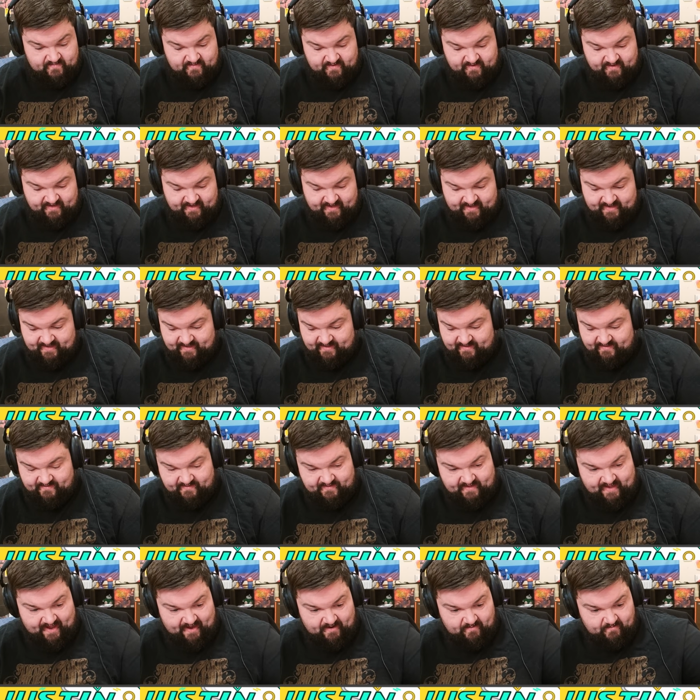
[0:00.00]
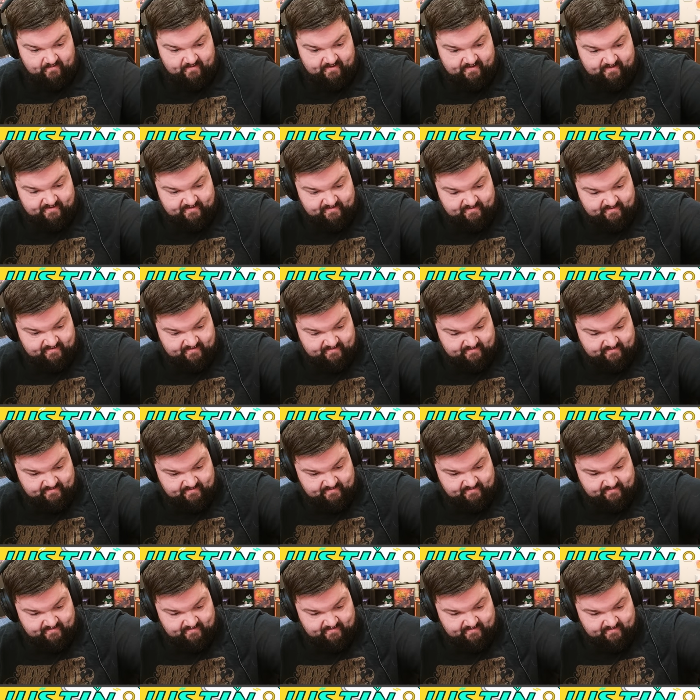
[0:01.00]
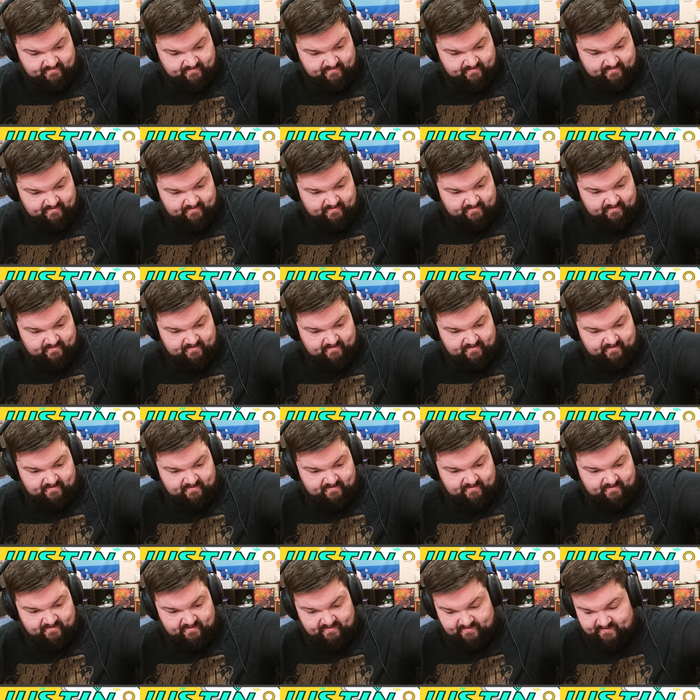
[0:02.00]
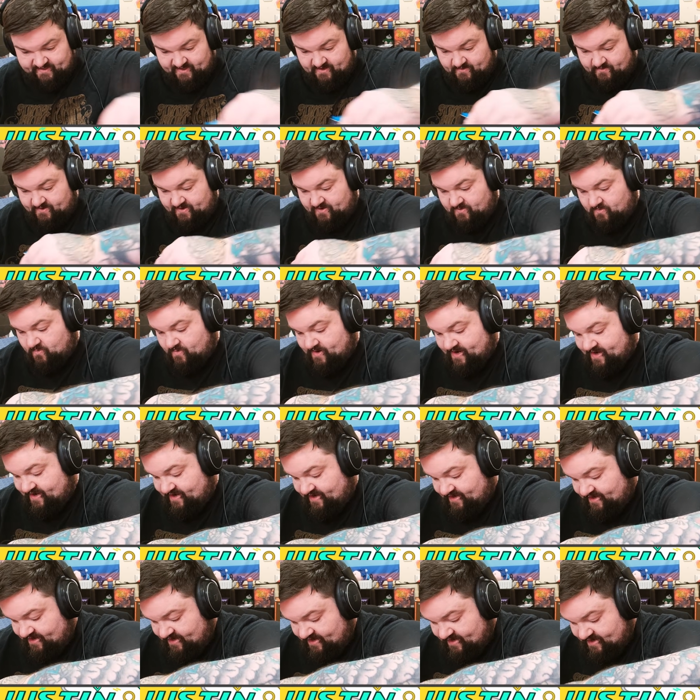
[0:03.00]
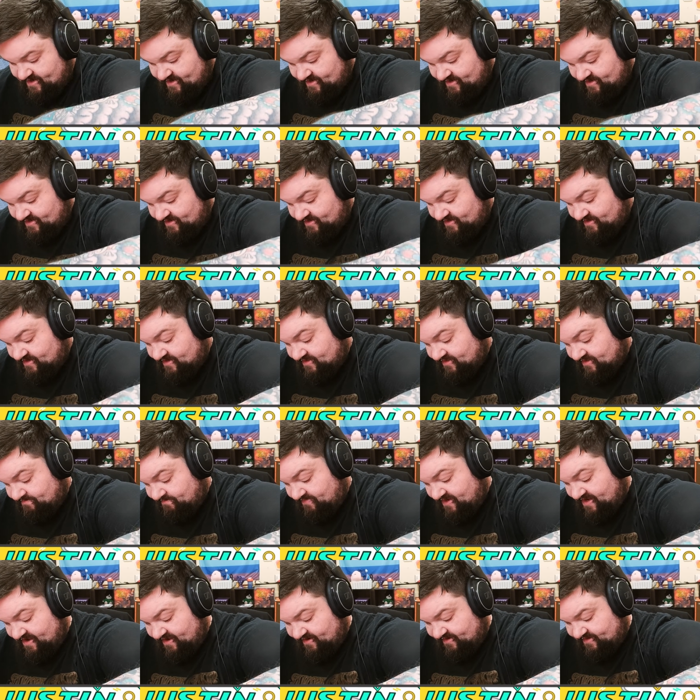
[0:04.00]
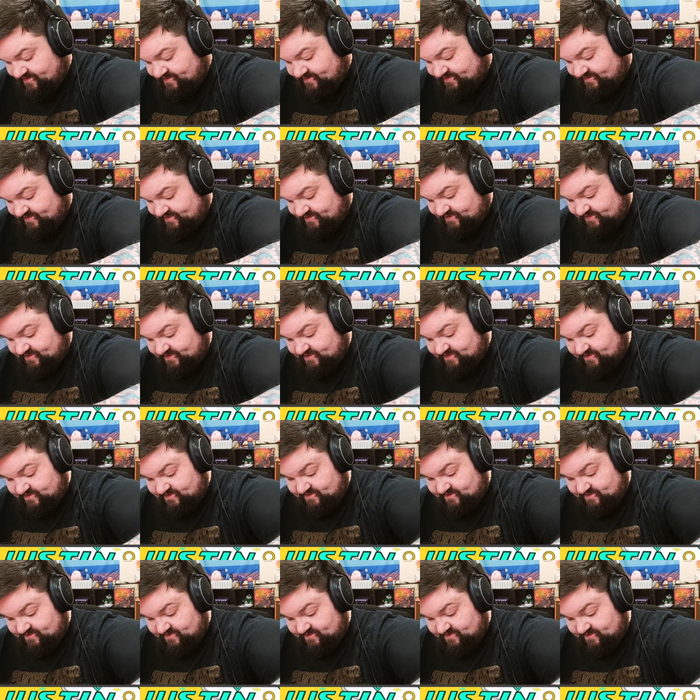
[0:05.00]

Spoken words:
Okay, that one is going away in the box.